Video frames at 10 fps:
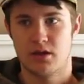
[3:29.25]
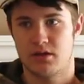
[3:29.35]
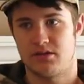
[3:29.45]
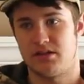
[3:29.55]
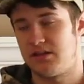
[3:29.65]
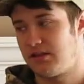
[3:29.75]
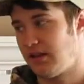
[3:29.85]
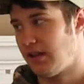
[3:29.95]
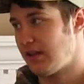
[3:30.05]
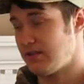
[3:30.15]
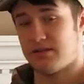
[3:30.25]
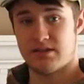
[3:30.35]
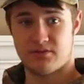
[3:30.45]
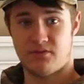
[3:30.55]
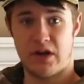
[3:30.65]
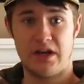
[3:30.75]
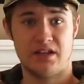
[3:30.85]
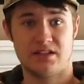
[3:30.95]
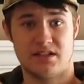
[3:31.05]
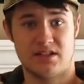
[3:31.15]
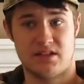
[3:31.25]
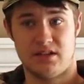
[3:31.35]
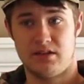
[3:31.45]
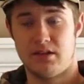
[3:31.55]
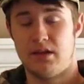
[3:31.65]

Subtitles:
because it's very consistent.